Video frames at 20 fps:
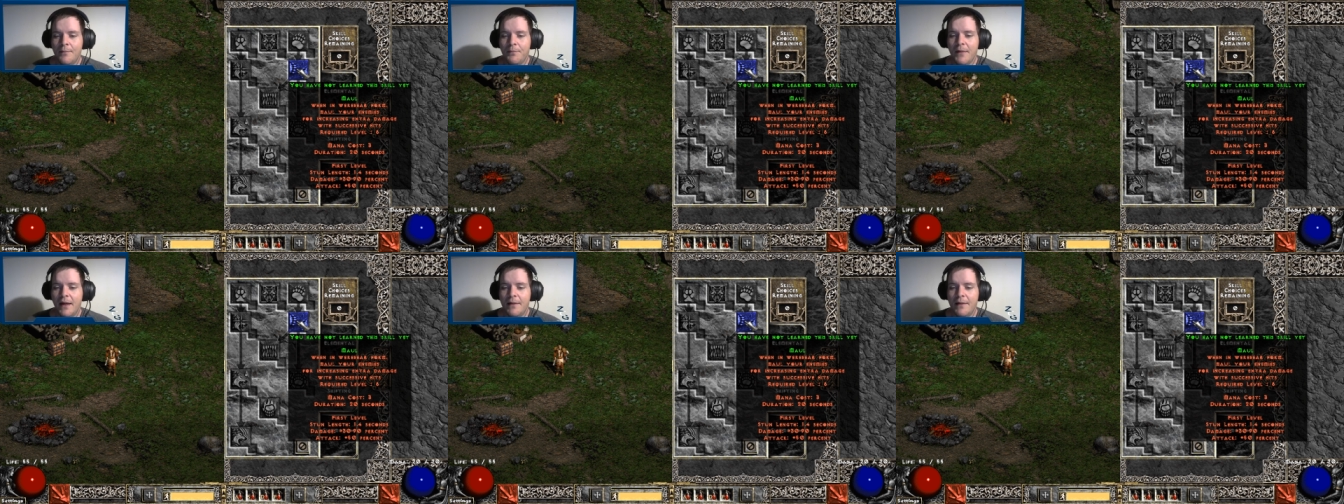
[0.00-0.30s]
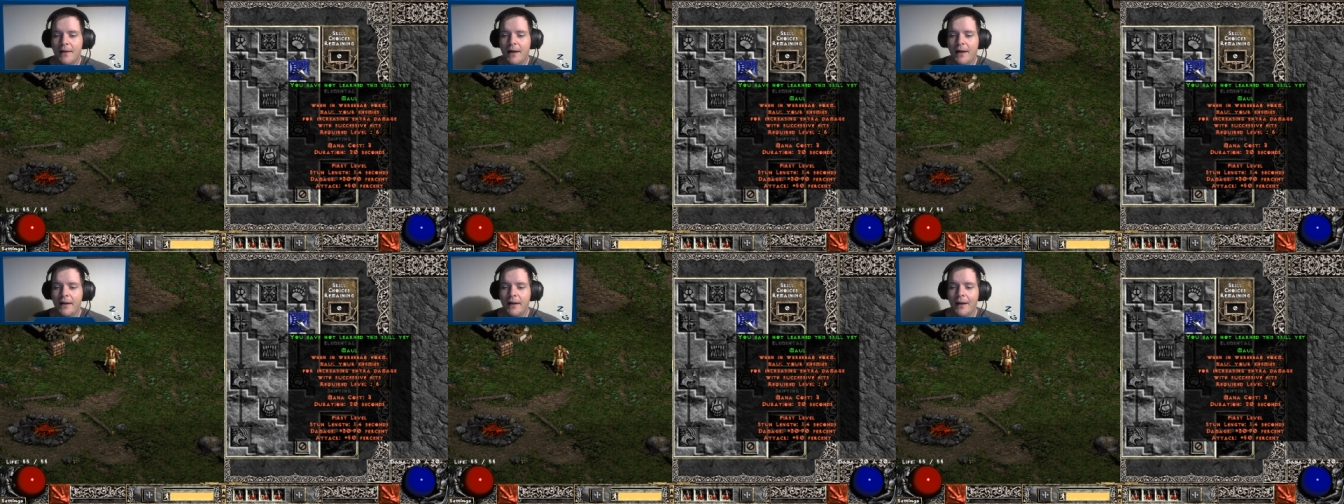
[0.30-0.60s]
and
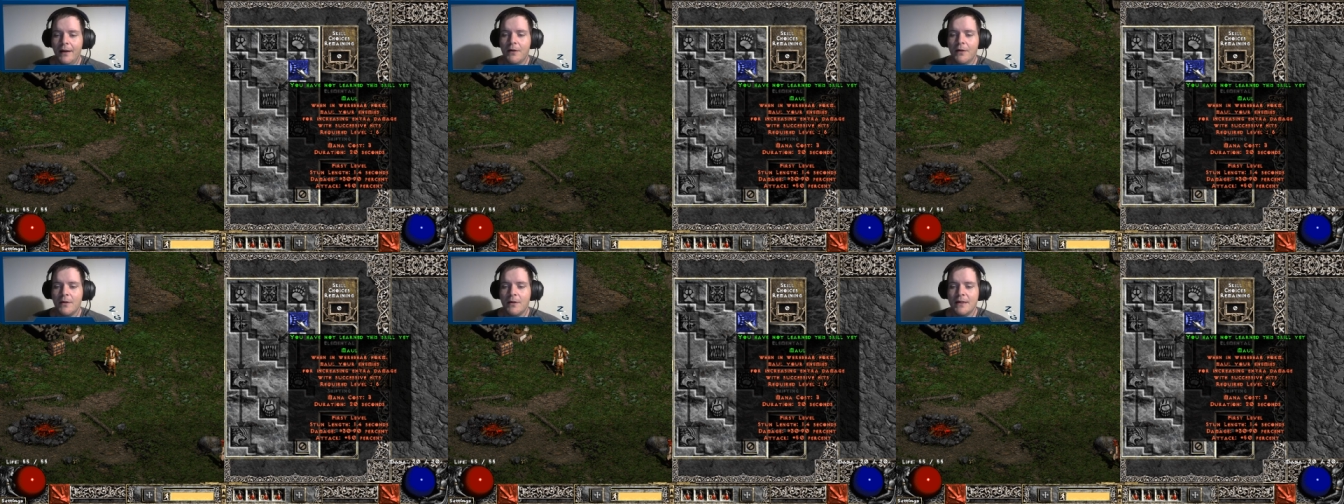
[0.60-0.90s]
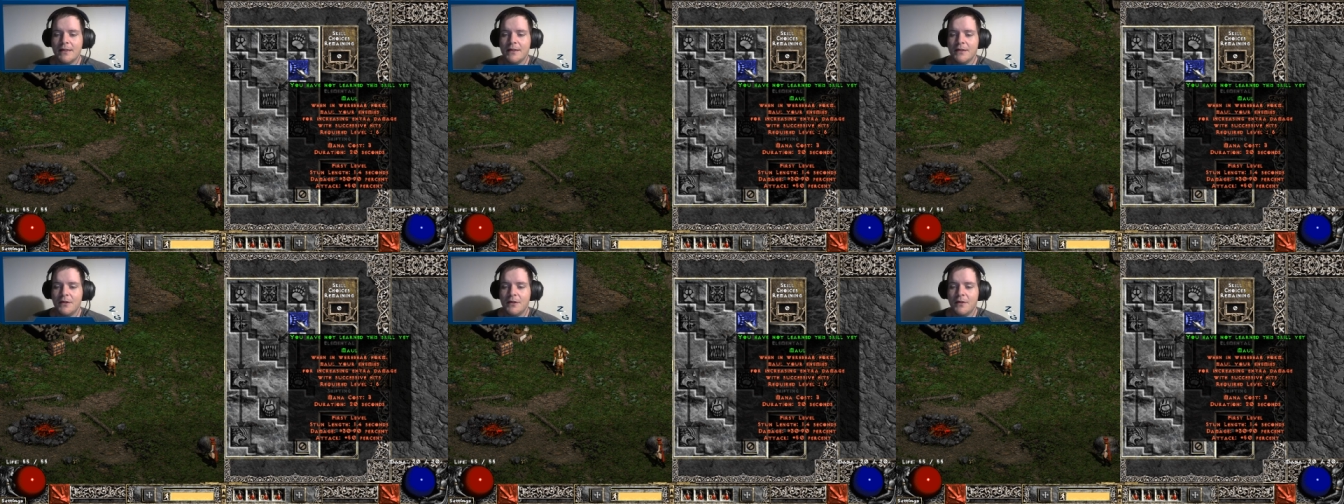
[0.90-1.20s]
then
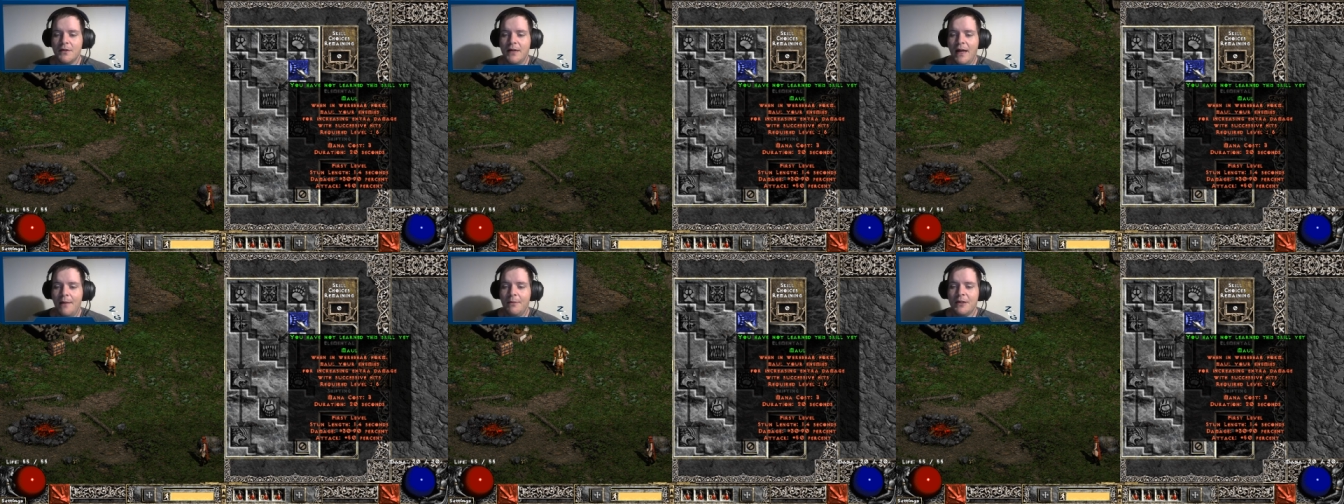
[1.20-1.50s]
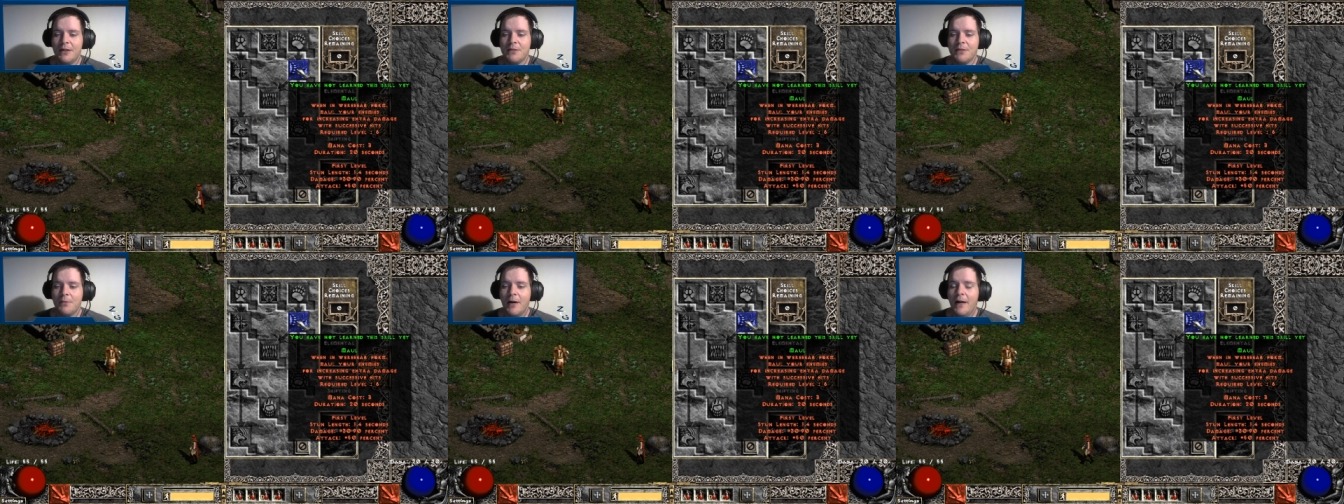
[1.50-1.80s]
increases your
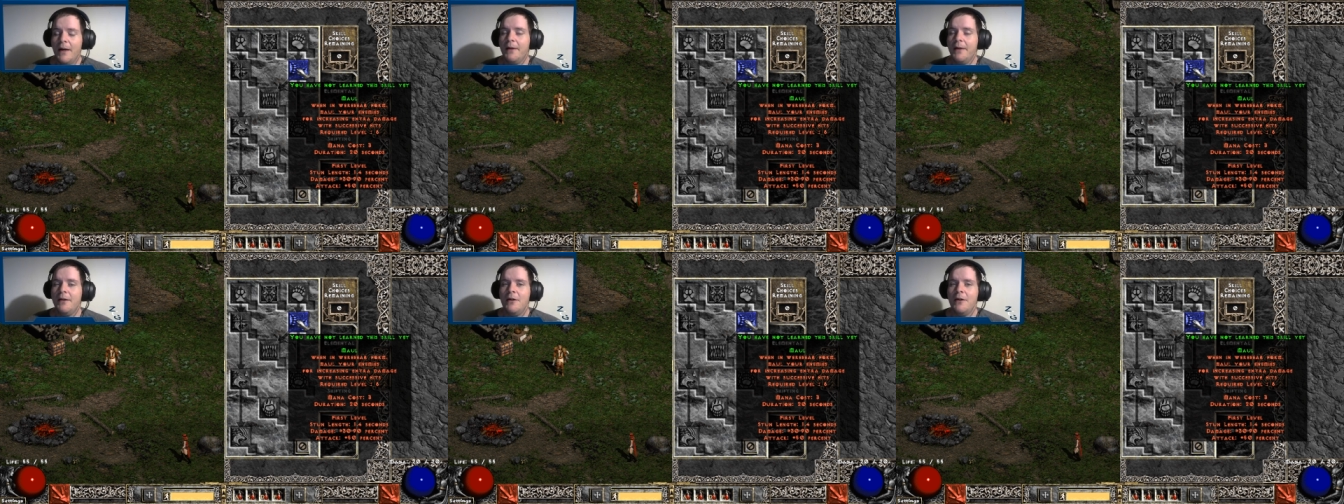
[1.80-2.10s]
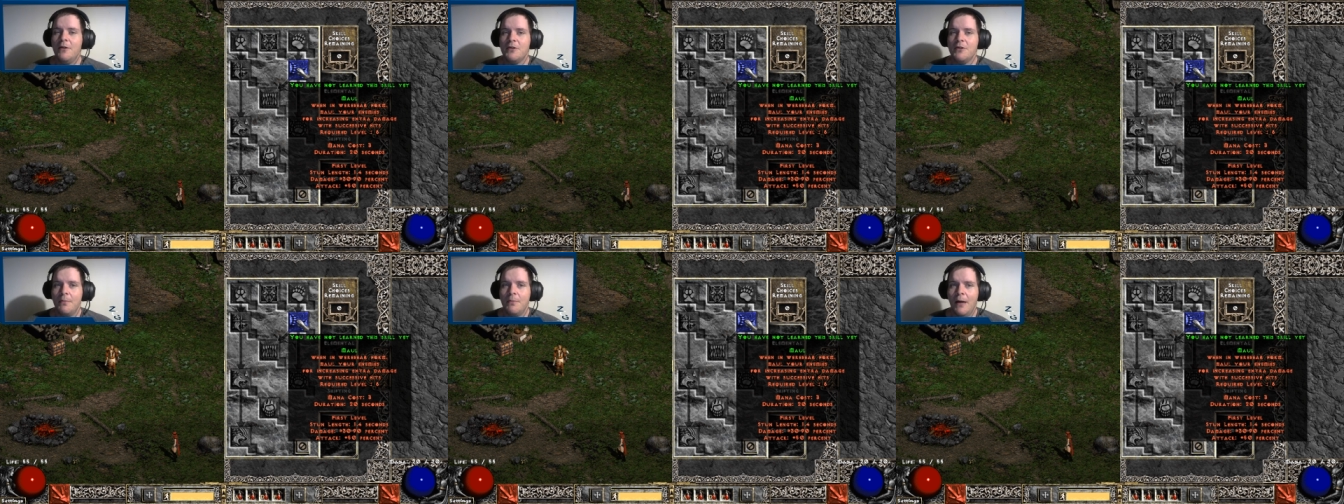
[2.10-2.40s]
damage by a
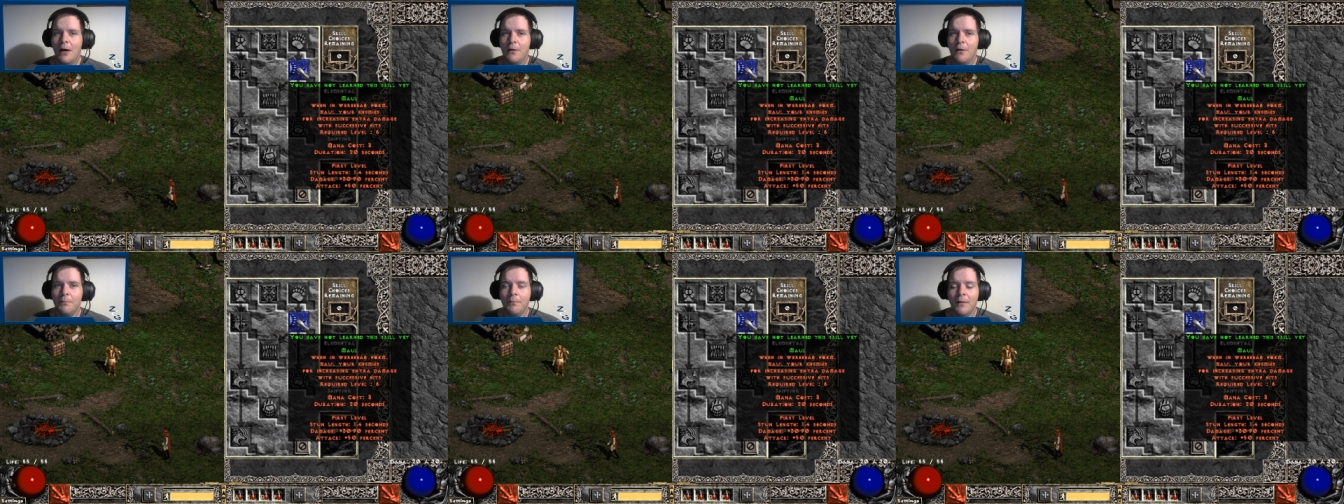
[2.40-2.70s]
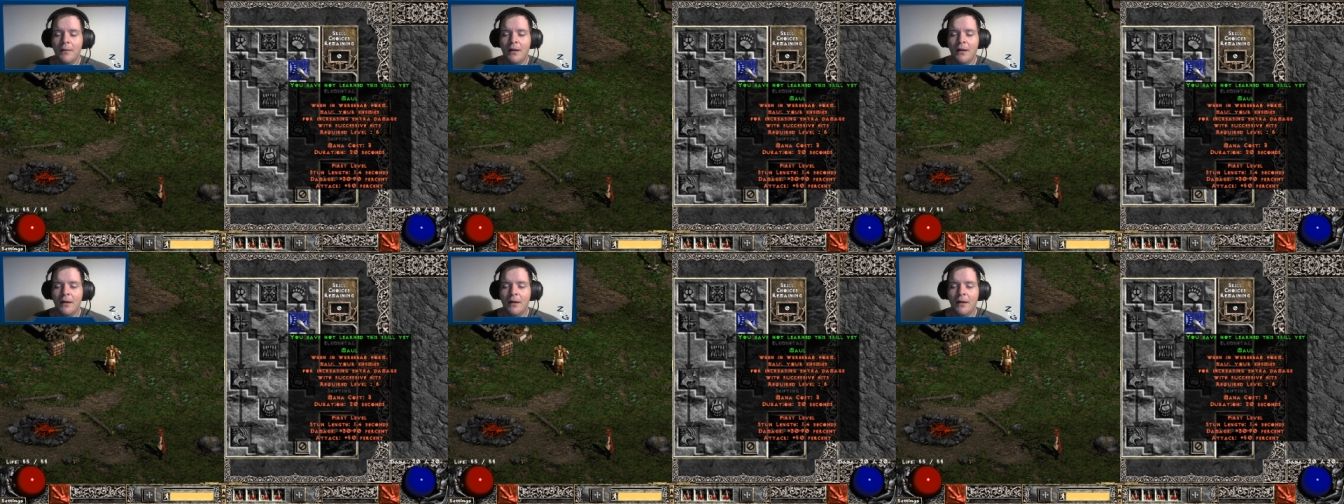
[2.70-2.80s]
huge amount.